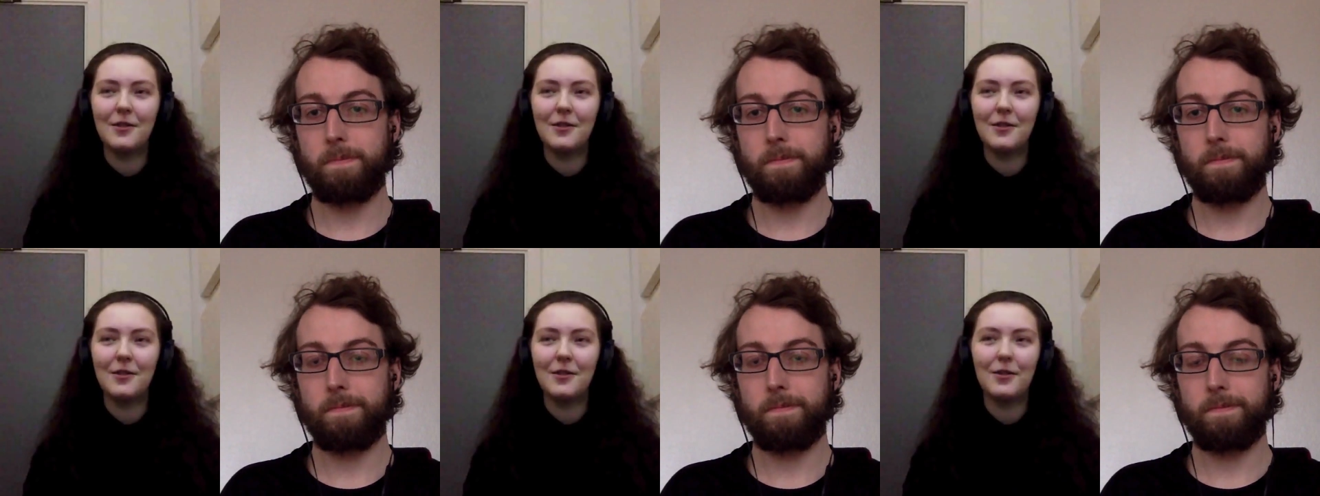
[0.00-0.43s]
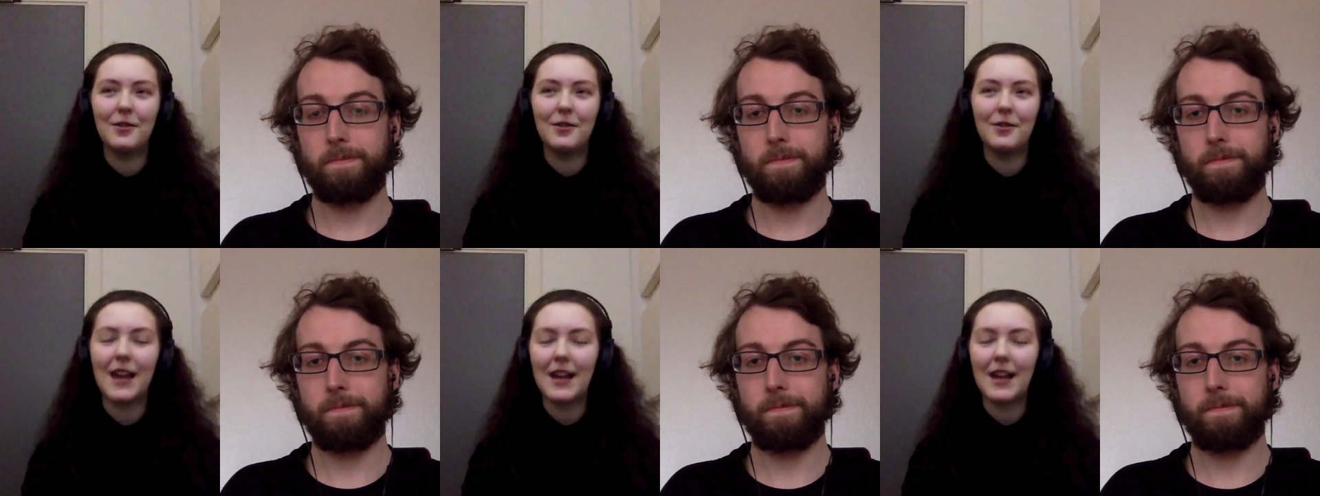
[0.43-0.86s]
Speaker 1: thought you
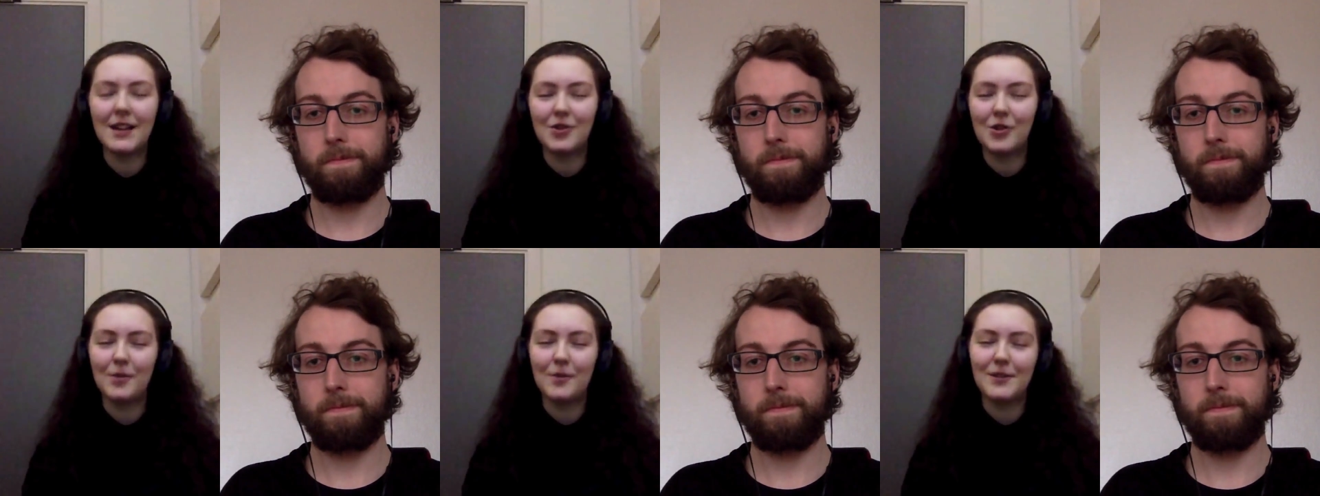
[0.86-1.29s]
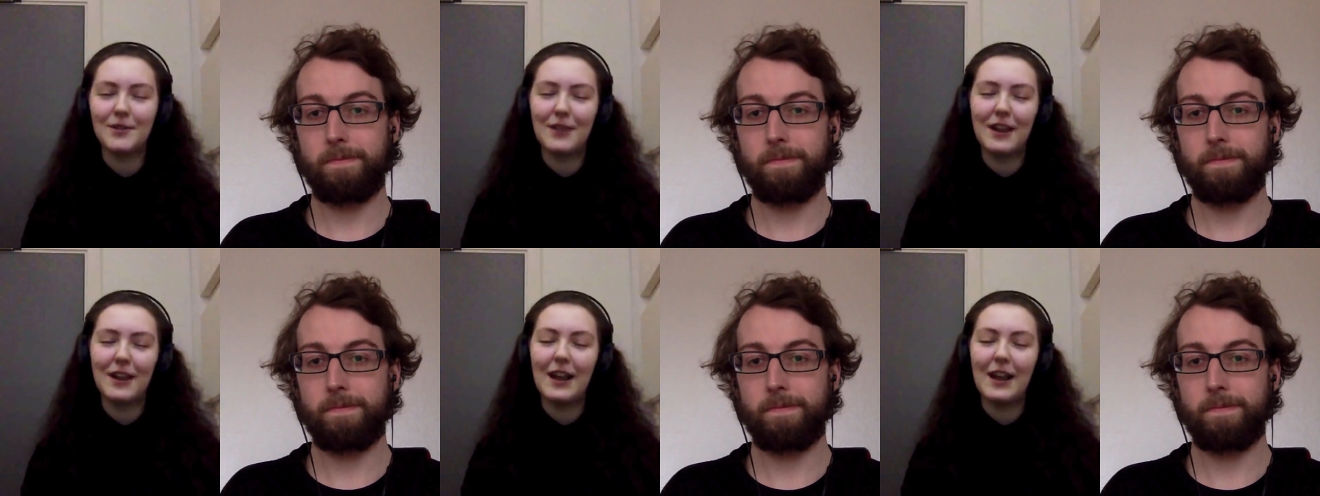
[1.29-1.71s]
were going to get a job
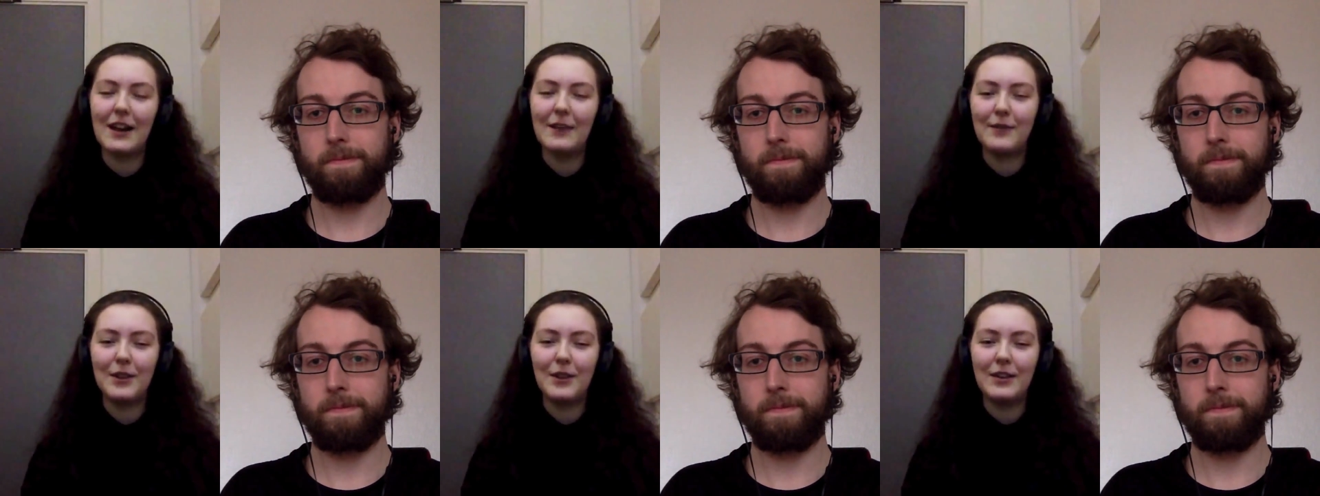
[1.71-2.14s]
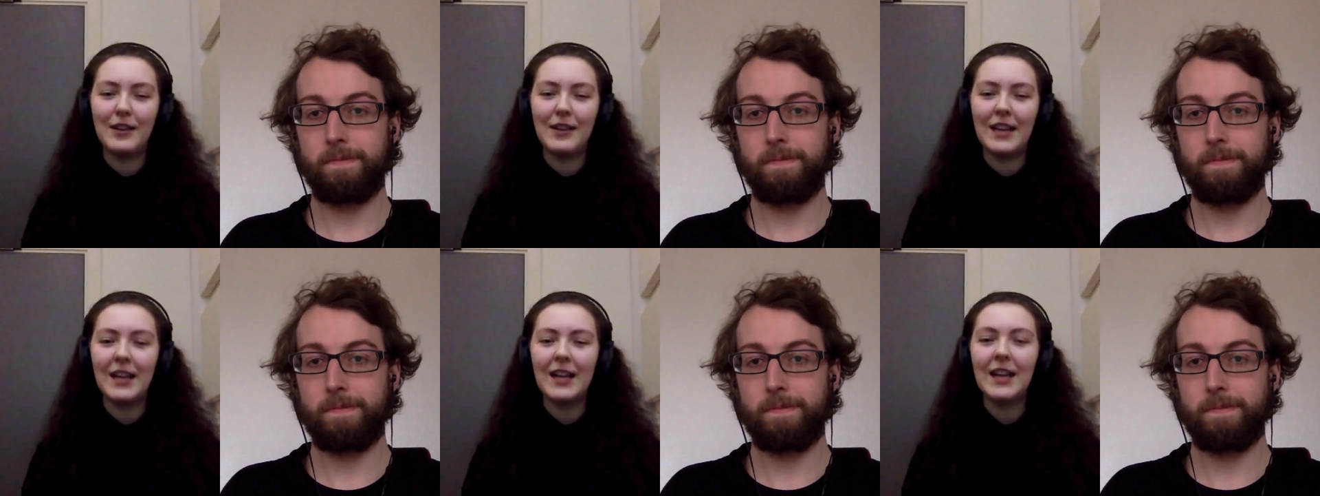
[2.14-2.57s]
straight out of
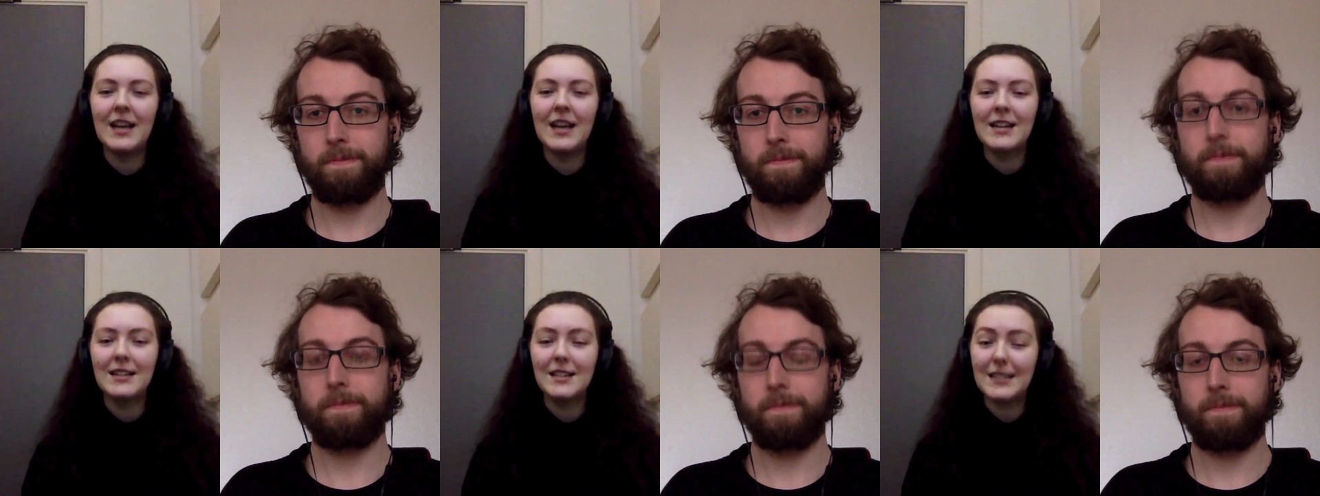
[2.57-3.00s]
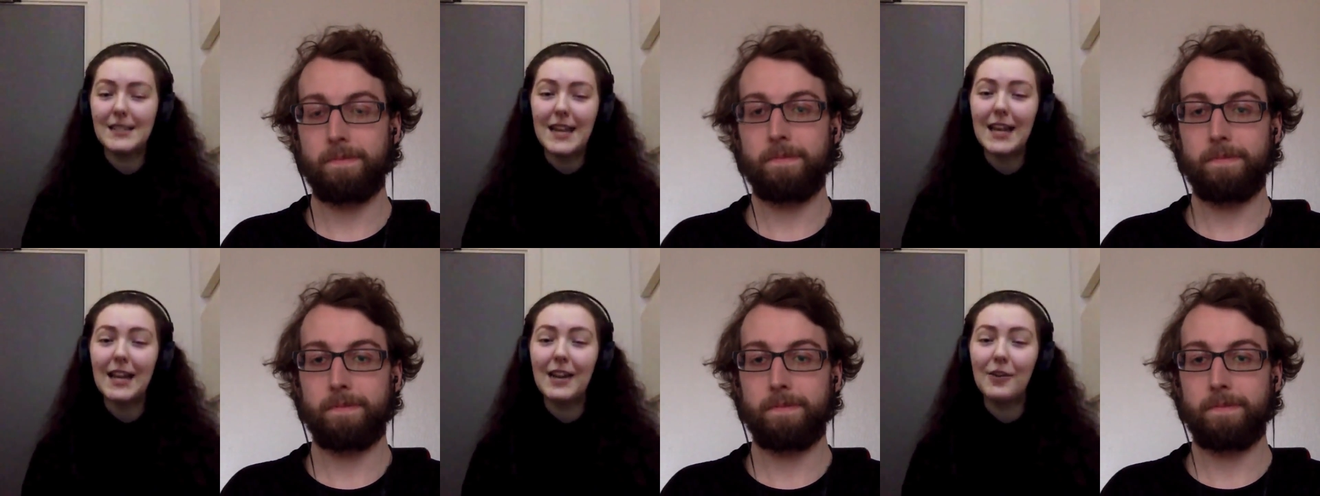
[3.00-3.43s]
uni it does take a
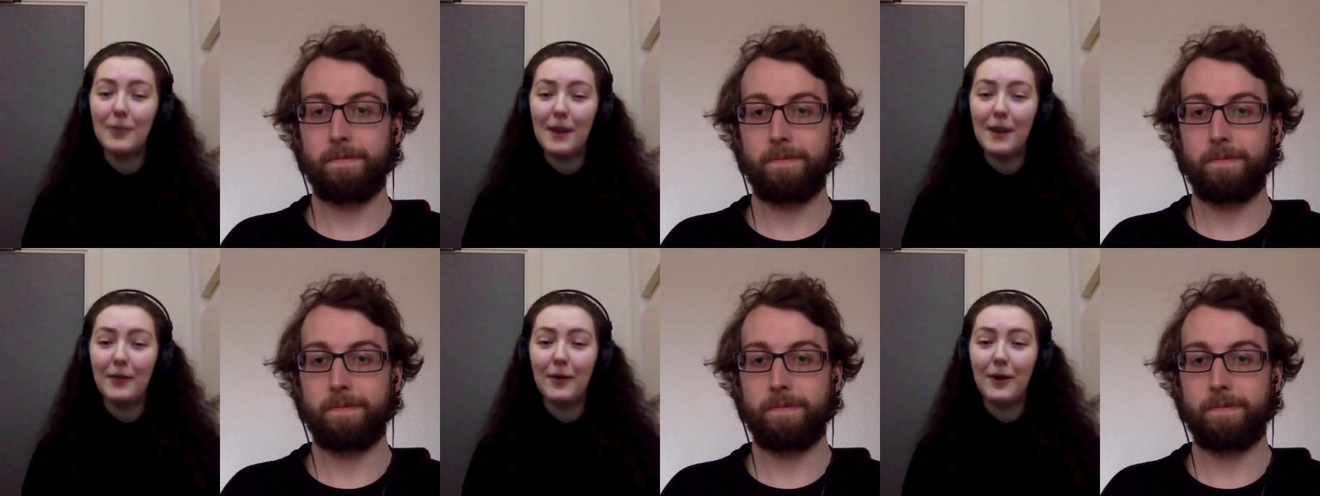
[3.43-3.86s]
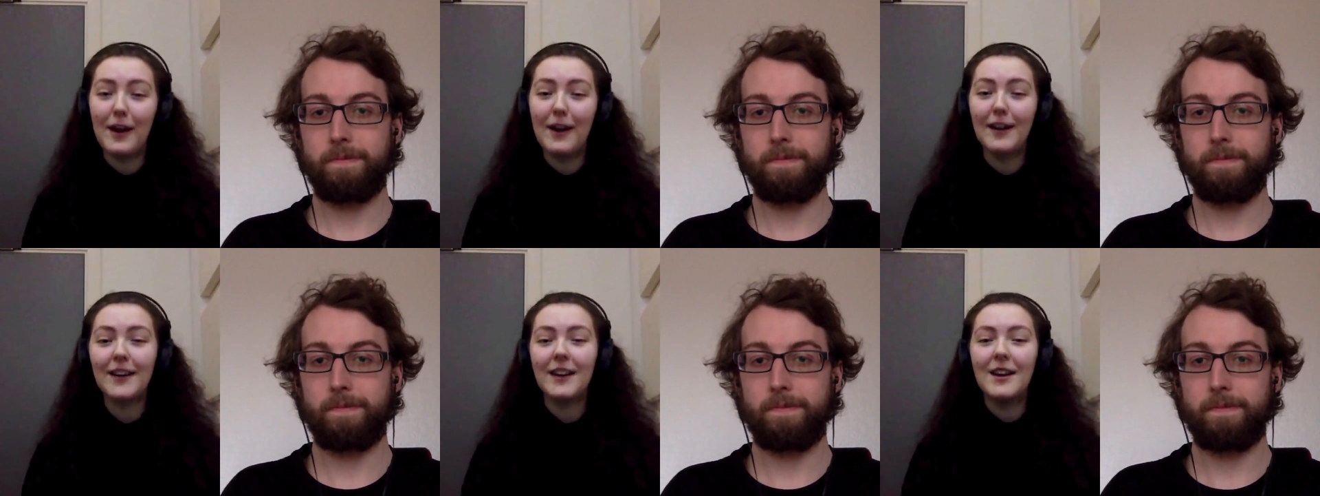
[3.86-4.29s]
little bit of
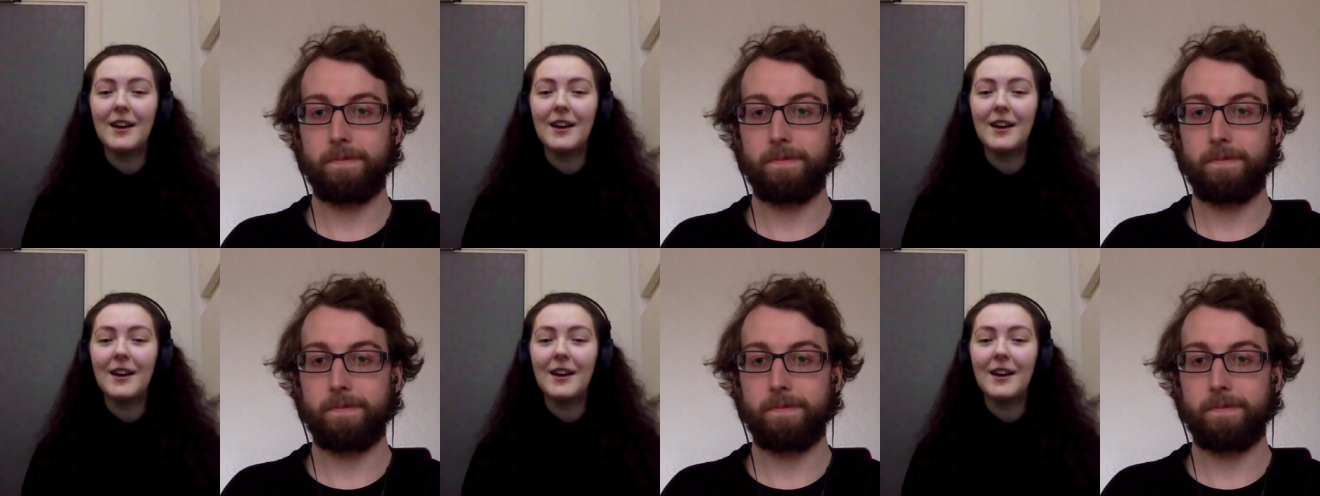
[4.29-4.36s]
work